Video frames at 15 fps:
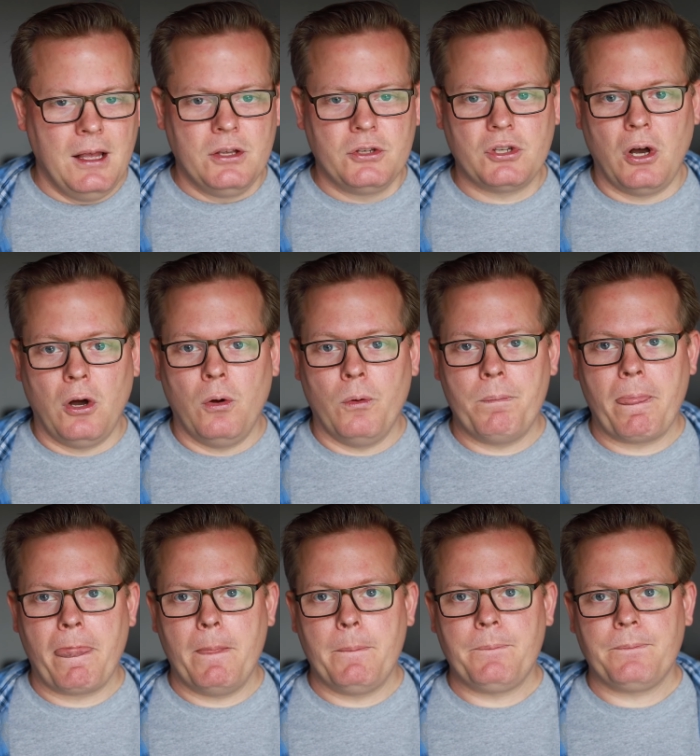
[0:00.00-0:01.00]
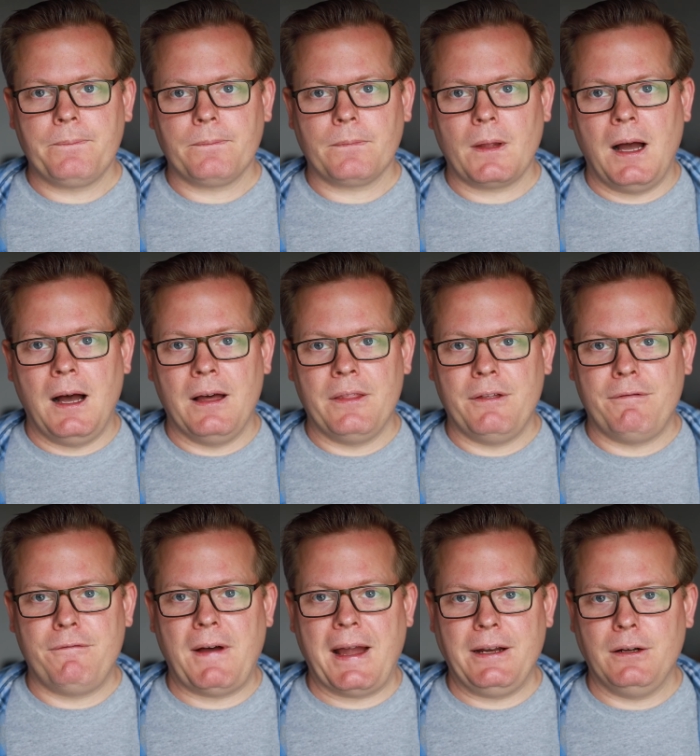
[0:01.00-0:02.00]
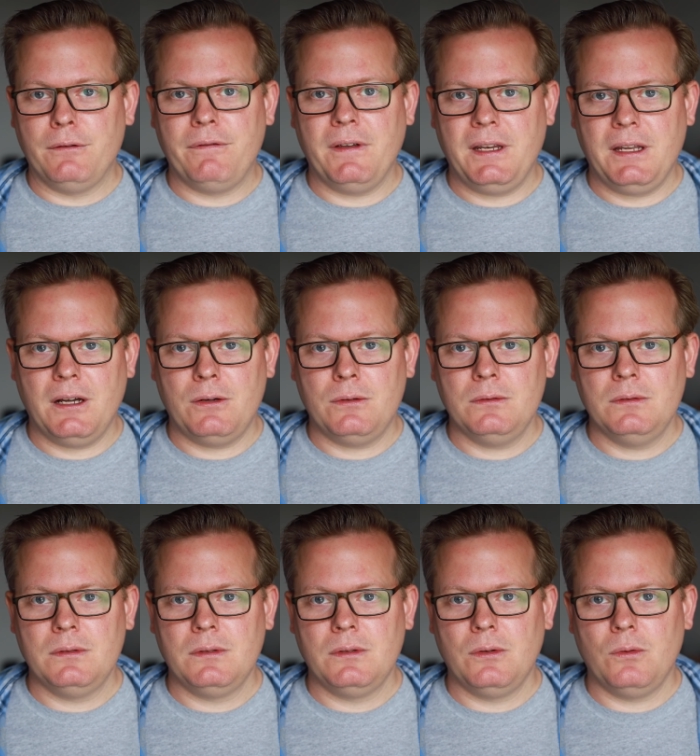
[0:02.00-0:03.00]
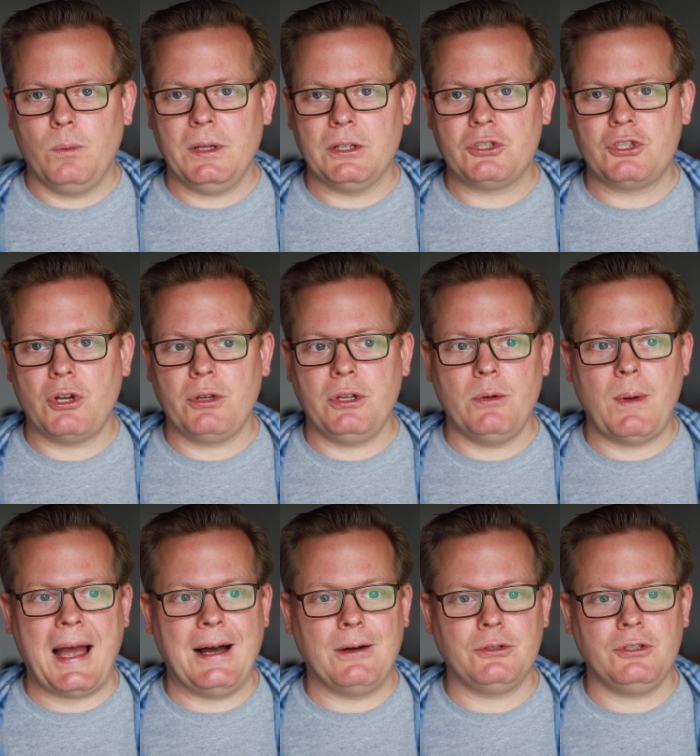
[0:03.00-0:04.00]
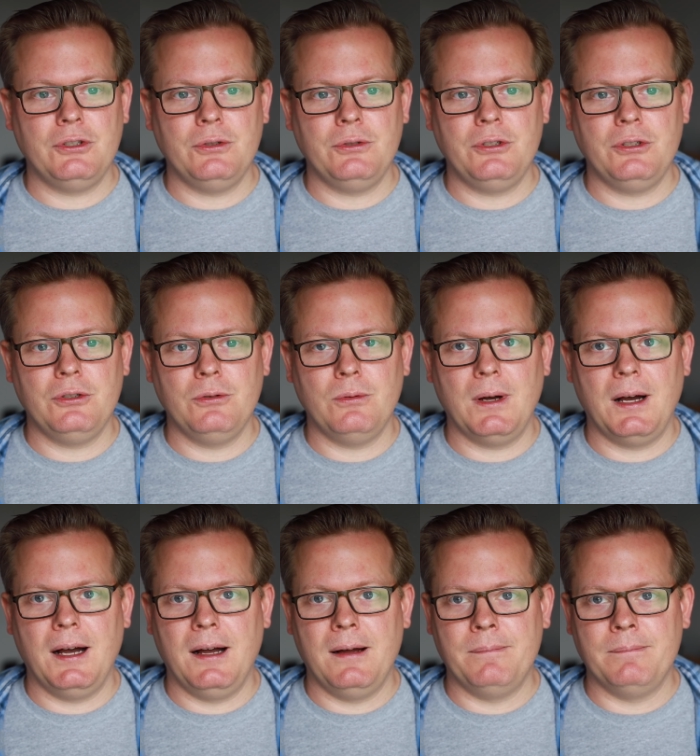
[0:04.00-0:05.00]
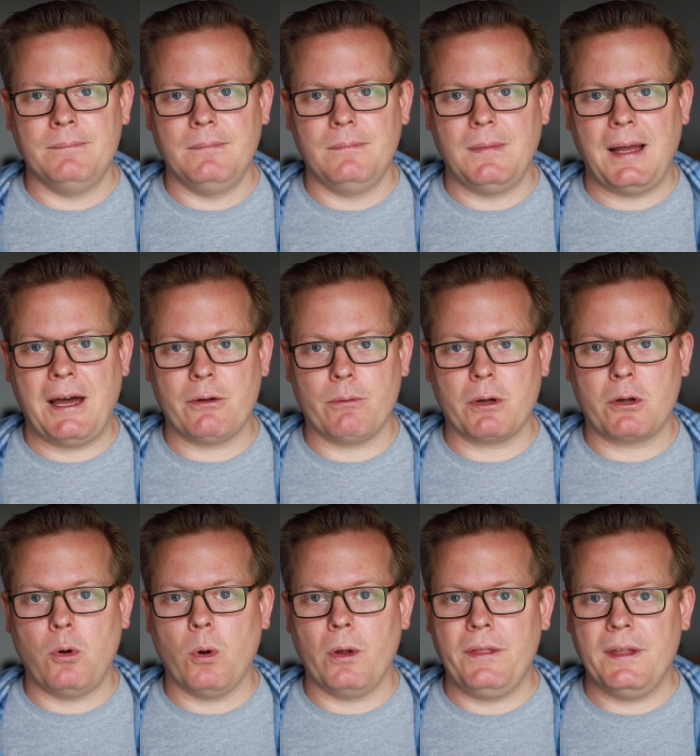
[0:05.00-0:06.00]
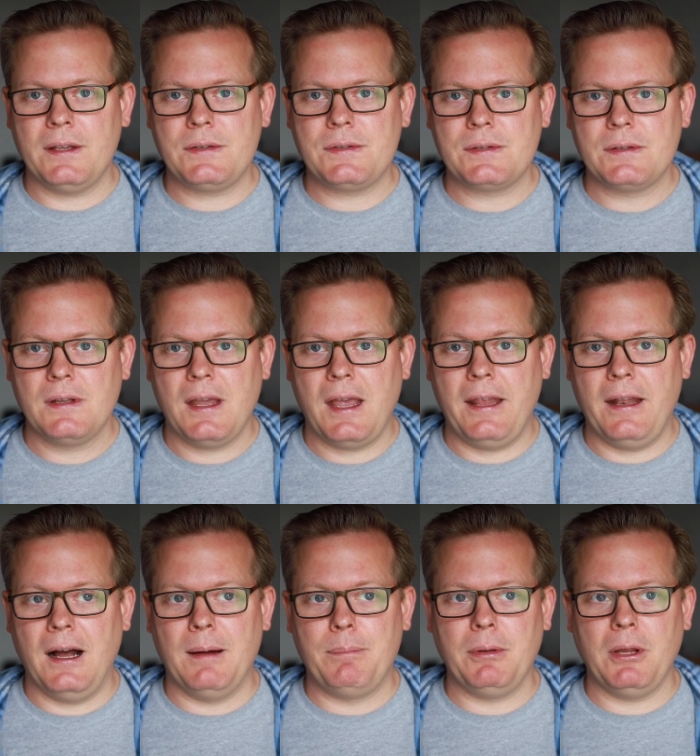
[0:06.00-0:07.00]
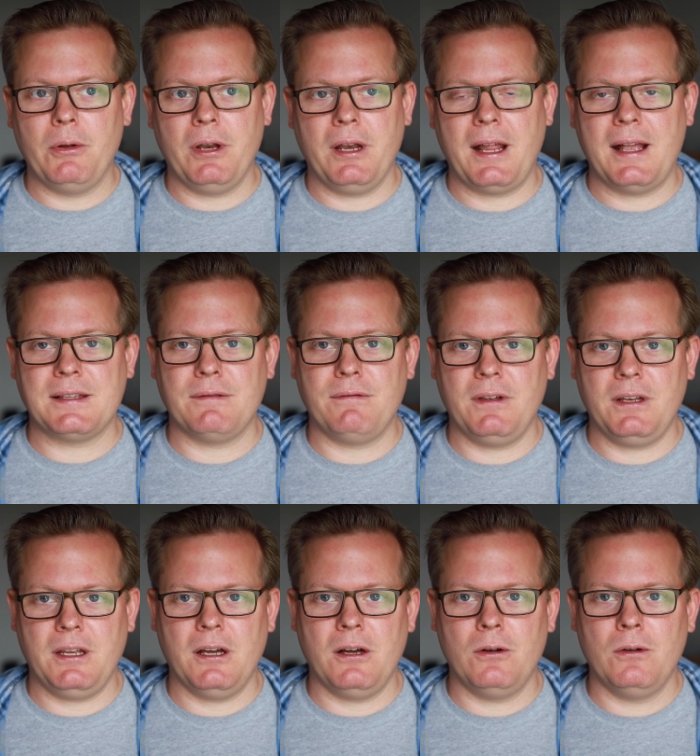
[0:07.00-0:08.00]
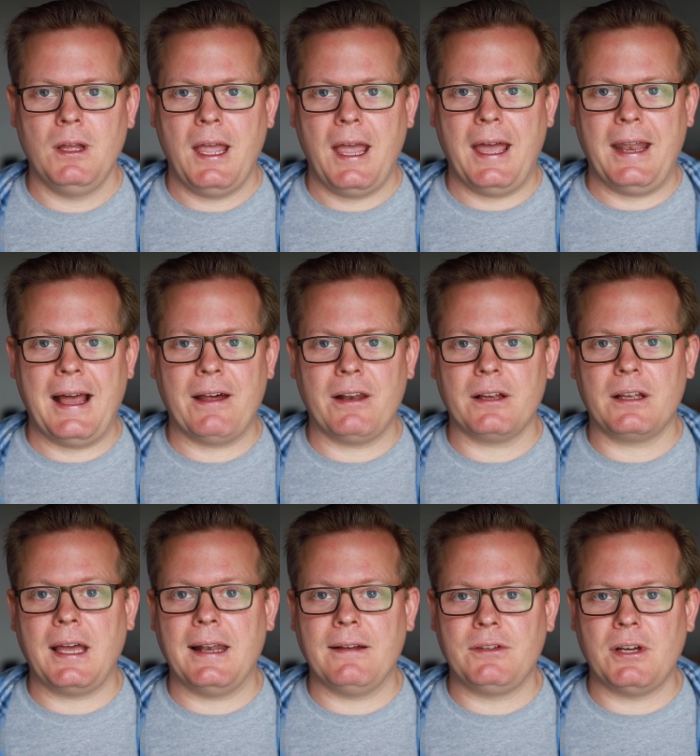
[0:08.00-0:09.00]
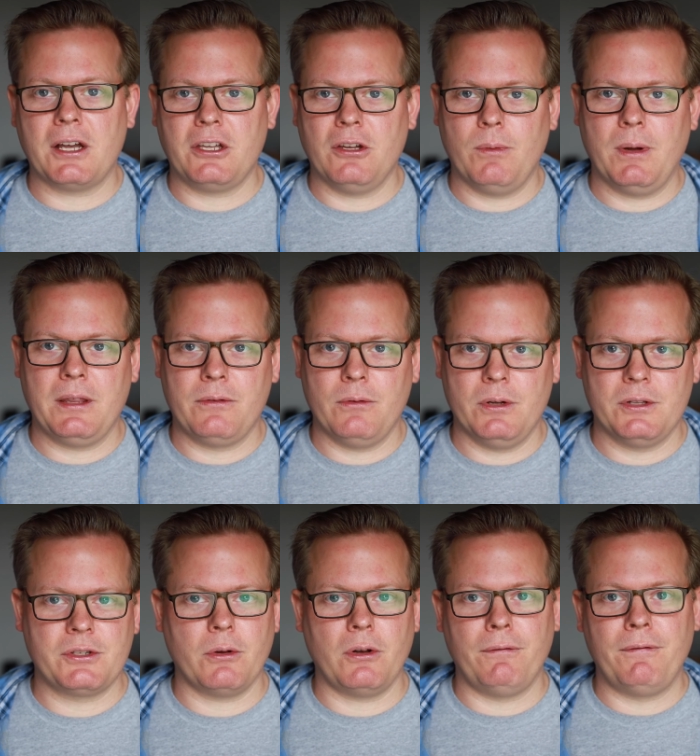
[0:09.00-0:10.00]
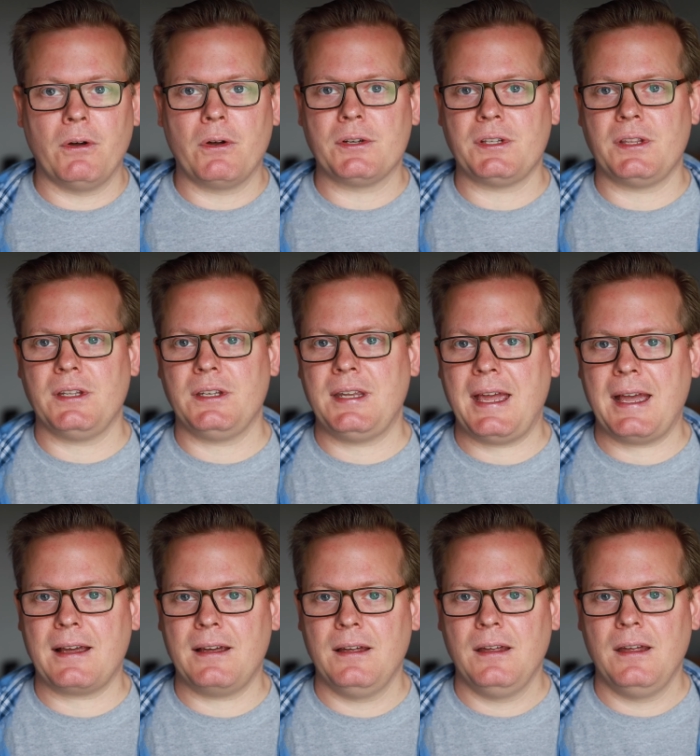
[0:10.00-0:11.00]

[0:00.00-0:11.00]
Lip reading: So the final video will show you how to record this and upload it as a video and how to kind of talk your way through it. So it'll focus on the tech,